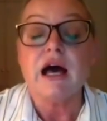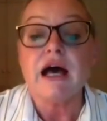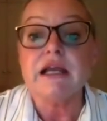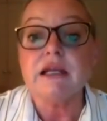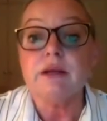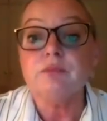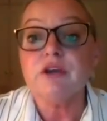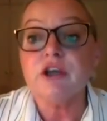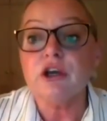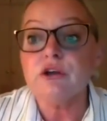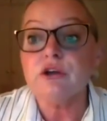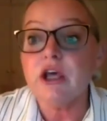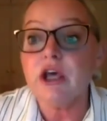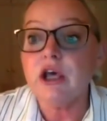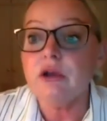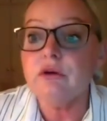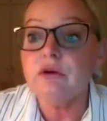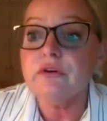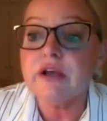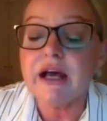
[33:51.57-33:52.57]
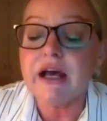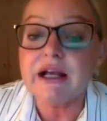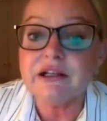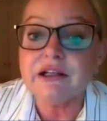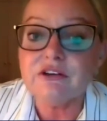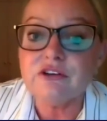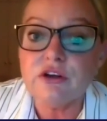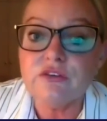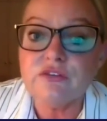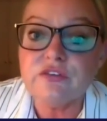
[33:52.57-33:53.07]
And I'm going to
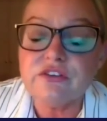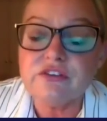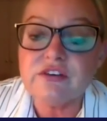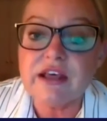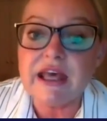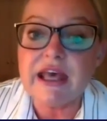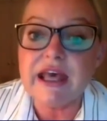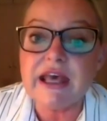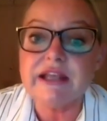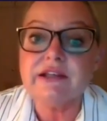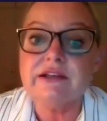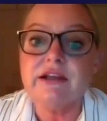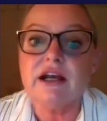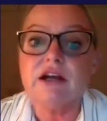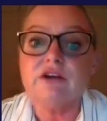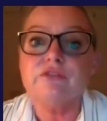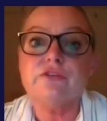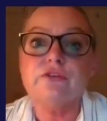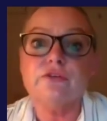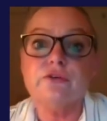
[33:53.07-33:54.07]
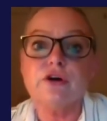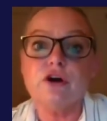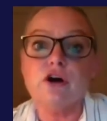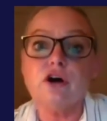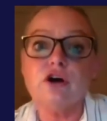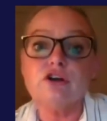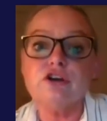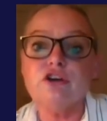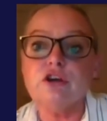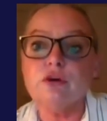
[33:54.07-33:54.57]
hand over to Ed now for
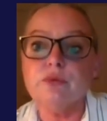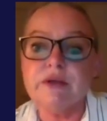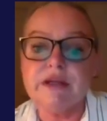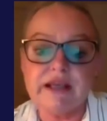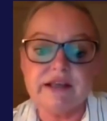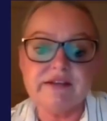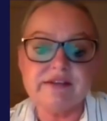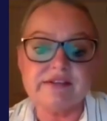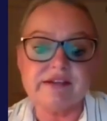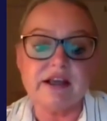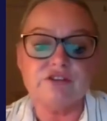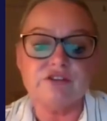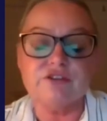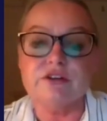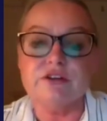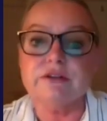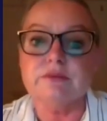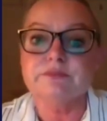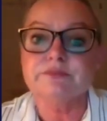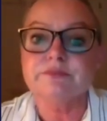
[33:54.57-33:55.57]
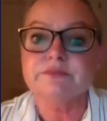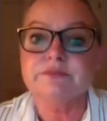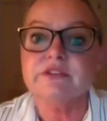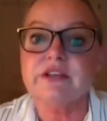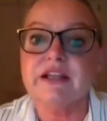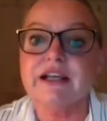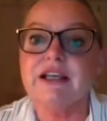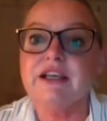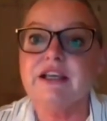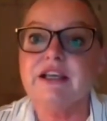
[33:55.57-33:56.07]
our Q&A session.
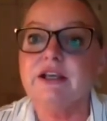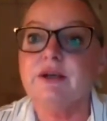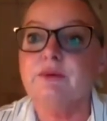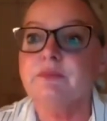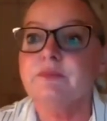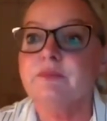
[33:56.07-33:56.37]
Thank you.